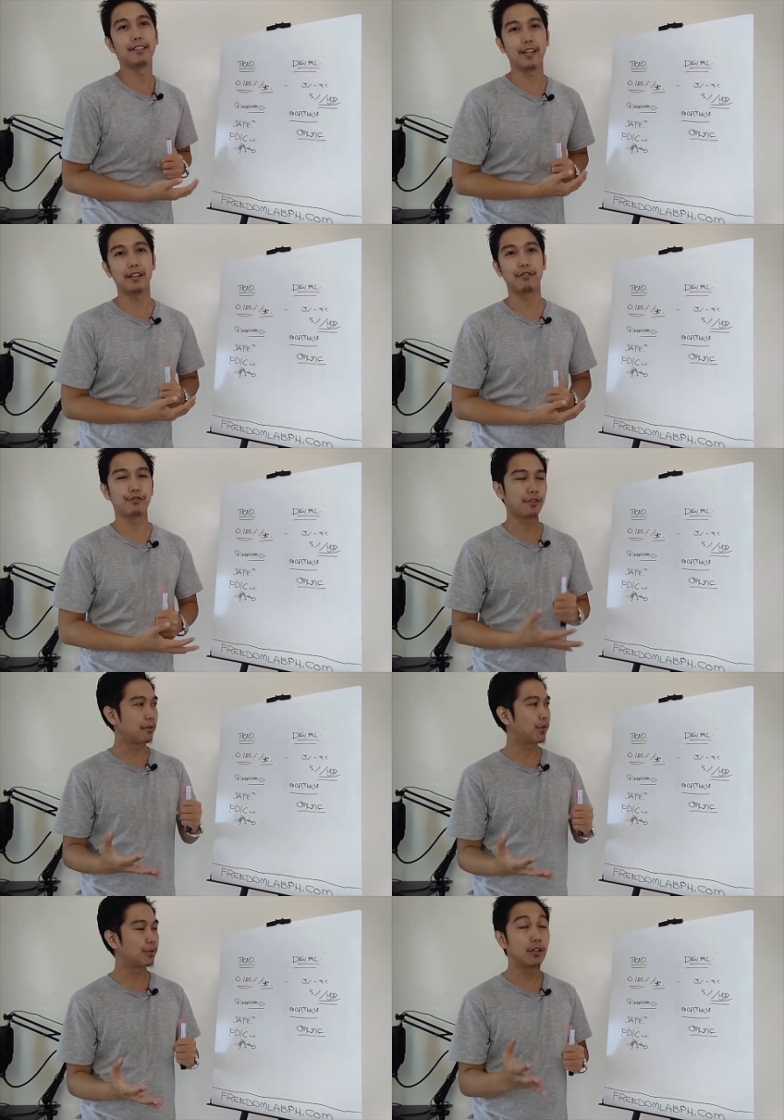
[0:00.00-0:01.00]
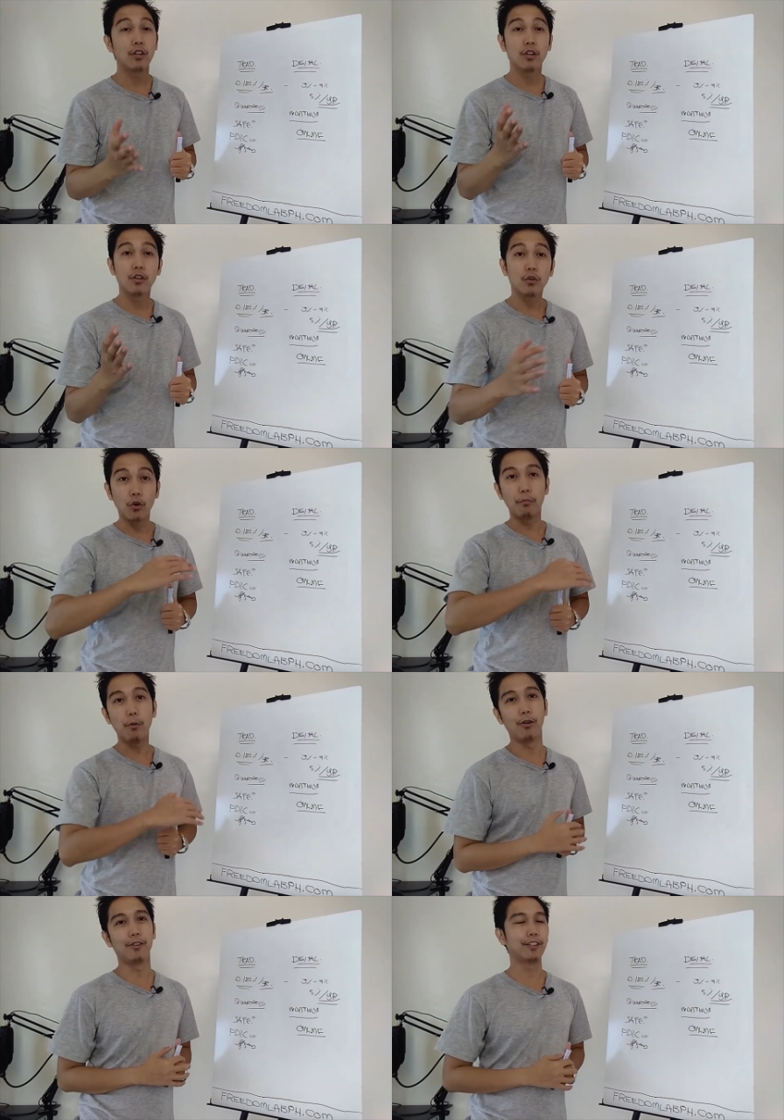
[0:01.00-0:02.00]
Okay? If you're familiar with
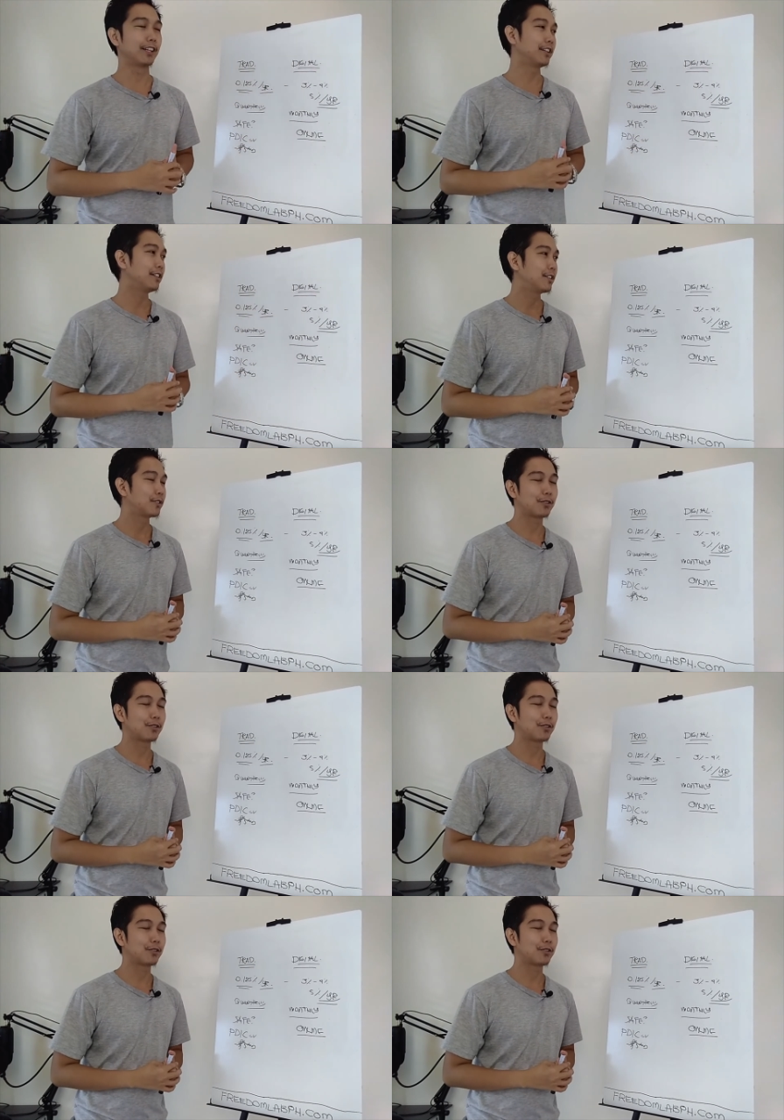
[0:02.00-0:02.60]
Komo, okay?